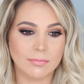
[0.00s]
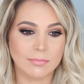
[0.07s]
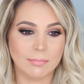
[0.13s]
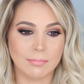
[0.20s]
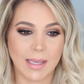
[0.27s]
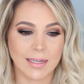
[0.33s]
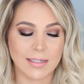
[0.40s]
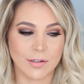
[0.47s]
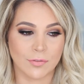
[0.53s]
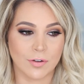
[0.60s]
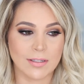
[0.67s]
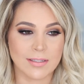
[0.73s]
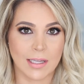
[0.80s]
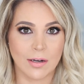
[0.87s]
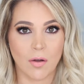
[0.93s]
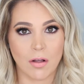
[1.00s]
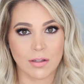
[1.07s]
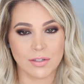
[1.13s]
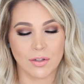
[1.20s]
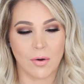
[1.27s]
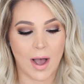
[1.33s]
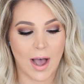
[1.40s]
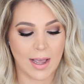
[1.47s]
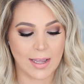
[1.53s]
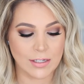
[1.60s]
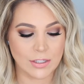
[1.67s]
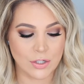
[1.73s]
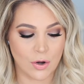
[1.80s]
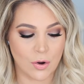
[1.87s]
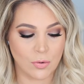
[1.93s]
make a difference. And also
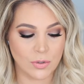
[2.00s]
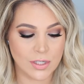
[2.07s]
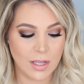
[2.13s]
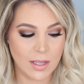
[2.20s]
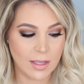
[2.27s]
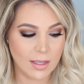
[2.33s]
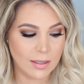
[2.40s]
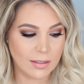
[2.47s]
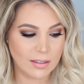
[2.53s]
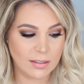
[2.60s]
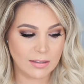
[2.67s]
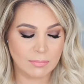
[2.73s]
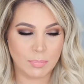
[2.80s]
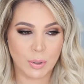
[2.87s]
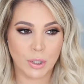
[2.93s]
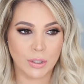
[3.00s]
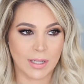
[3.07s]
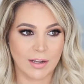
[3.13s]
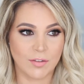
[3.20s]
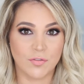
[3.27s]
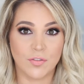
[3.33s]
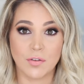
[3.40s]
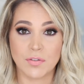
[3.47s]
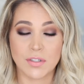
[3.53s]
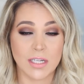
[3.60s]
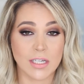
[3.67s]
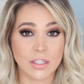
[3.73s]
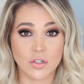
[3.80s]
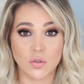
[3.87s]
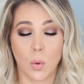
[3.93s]
I don't put like
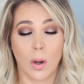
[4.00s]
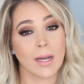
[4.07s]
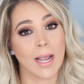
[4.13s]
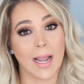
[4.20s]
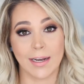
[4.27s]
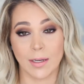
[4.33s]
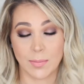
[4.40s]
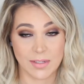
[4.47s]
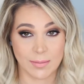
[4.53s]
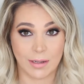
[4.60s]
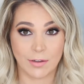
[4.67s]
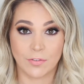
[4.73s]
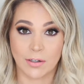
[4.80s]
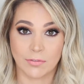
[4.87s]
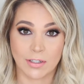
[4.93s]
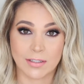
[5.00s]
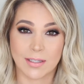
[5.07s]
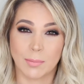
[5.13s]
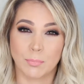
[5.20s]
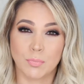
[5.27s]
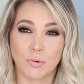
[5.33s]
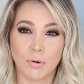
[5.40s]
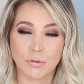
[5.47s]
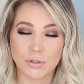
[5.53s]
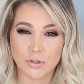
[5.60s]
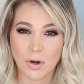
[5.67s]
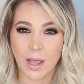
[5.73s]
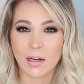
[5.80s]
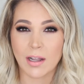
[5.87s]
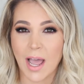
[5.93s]
15 to 20 items in my favorites. I
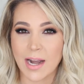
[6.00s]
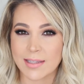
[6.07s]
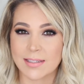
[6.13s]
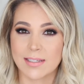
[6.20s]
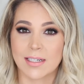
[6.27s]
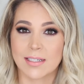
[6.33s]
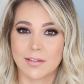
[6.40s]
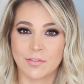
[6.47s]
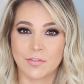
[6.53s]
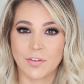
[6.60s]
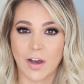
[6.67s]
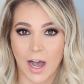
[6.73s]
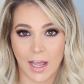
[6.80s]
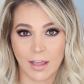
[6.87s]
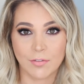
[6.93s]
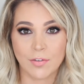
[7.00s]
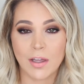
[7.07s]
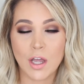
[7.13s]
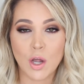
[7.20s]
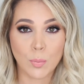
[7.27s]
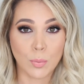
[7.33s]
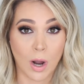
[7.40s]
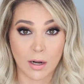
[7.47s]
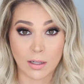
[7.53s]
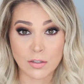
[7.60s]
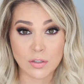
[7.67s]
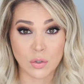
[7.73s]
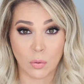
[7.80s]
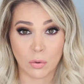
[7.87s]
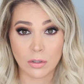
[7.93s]
try to kind of stick to five
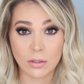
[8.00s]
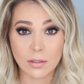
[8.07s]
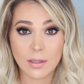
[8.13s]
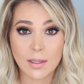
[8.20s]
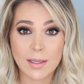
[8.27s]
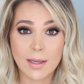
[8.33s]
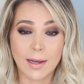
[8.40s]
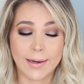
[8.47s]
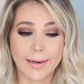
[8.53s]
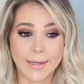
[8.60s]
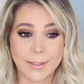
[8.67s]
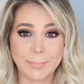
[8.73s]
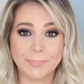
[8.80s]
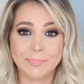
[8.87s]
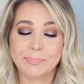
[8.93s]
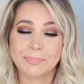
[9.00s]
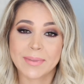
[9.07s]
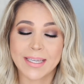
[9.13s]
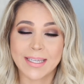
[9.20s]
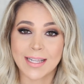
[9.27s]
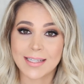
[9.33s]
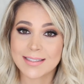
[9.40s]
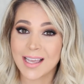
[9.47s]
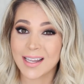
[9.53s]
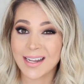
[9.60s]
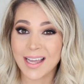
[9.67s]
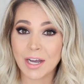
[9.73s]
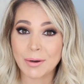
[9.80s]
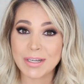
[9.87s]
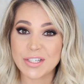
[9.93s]
products total. Um, and that's kind
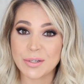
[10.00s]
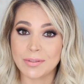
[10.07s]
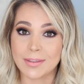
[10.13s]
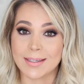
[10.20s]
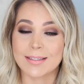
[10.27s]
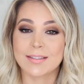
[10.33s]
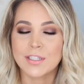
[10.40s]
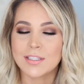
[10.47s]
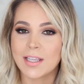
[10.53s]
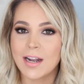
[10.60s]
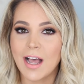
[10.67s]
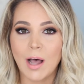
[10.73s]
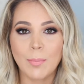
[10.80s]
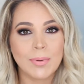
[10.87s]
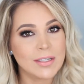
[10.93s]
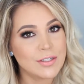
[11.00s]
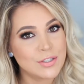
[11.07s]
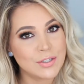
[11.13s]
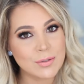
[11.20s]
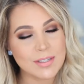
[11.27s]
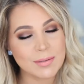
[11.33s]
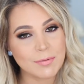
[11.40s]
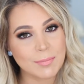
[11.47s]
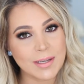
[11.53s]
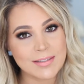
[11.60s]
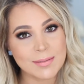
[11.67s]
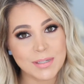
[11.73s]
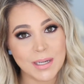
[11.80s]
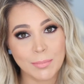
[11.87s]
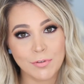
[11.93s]
of how I do things. We're just gonna hop into some of my
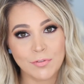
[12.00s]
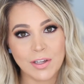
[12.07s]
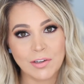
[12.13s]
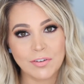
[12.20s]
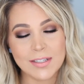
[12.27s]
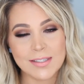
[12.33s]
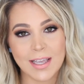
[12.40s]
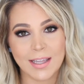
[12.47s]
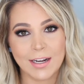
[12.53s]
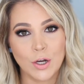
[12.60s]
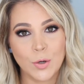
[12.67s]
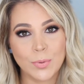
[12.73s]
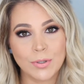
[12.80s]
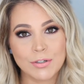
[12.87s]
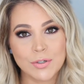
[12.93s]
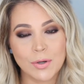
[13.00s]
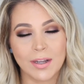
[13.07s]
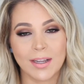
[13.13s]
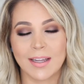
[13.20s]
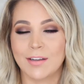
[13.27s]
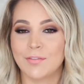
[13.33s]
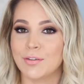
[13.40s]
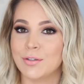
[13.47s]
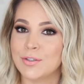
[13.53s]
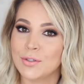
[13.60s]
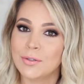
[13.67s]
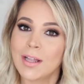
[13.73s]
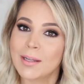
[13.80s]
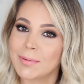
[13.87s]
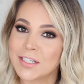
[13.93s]
September favorites and I hope you enjoy. And if you
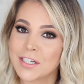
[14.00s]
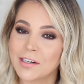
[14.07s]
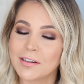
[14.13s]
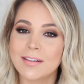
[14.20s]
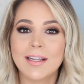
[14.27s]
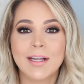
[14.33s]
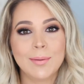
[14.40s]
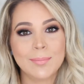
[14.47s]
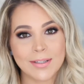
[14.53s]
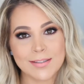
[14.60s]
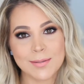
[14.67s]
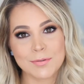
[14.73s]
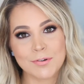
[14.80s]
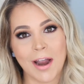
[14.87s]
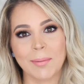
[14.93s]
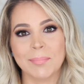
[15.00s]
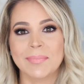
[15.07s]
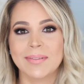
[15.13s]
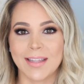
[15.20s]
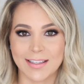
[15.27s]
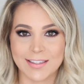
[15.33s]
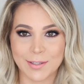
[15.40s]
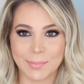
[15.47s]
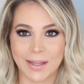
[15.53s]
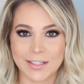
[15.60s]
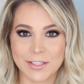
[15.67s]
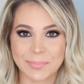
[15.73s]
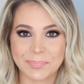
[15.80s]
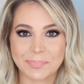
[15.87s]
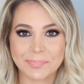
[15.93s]
do like my channel, please subscribe. Thanks so much.